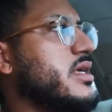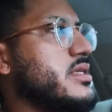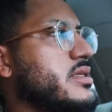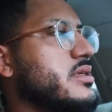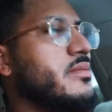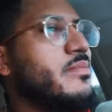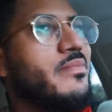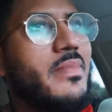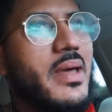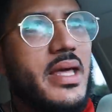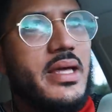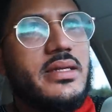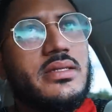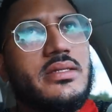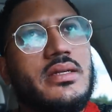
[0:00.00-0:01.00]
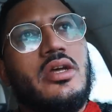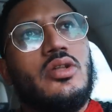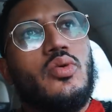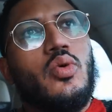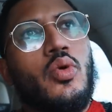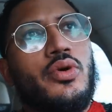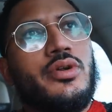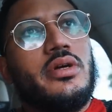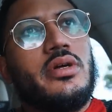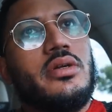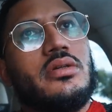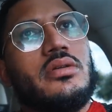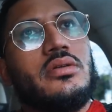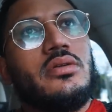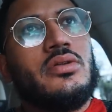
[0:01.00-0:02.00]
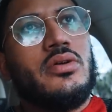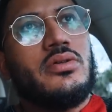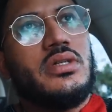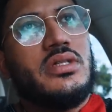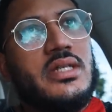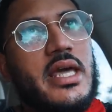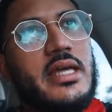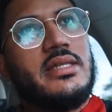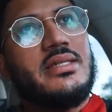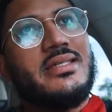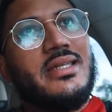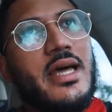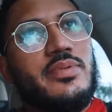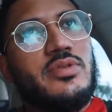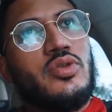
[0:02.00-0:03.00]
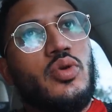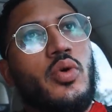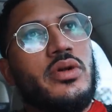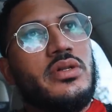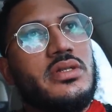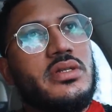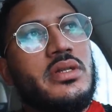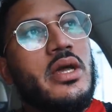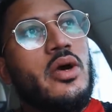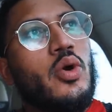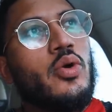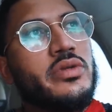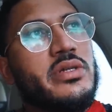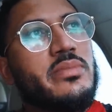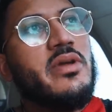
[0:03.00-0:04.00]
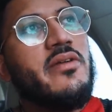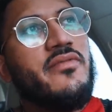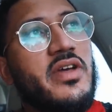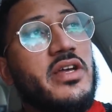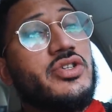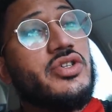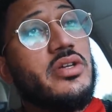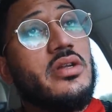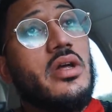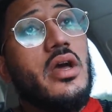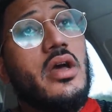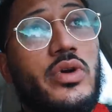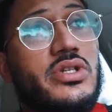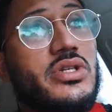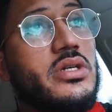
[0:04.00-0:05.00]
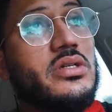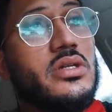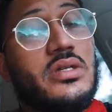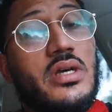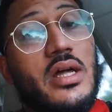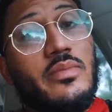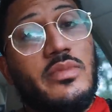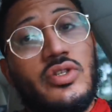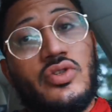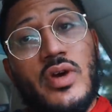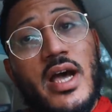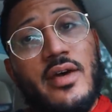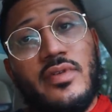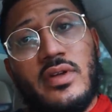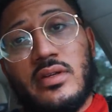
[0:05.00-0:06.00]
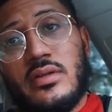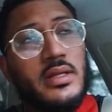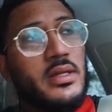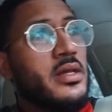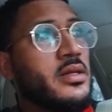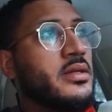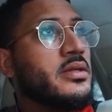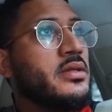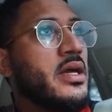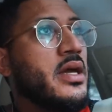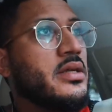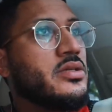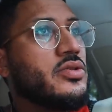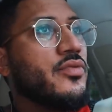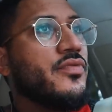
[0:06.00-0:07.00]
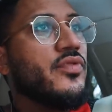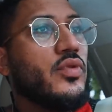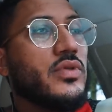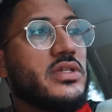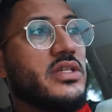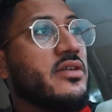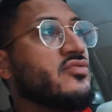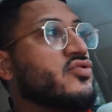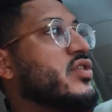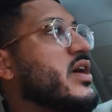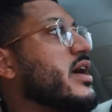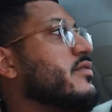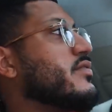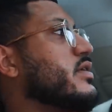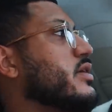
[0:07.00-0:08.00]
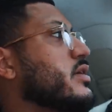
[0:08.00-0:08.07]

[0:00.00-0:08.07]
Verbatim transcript: Tesla makes in order, you know, to take steps towards their ultimate vision, which is autonomous driving at the end of the day. So full self-drive.